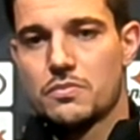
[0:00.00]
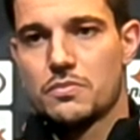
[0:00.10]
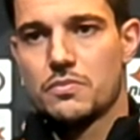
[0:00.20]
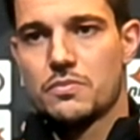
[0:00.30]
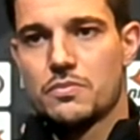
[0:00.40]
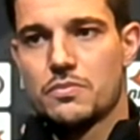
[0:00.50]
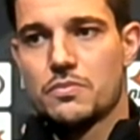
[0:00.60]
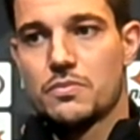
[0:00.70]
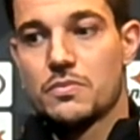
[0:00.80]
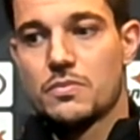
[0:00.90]

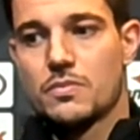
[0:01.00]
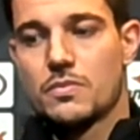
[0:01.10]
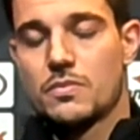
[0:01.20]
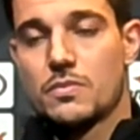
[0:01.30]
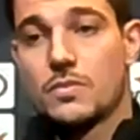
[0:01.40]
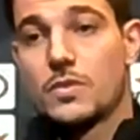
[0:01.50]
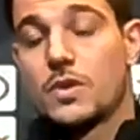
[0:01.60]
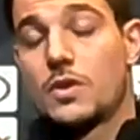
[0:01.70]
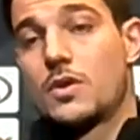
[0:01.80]
(no one is talking)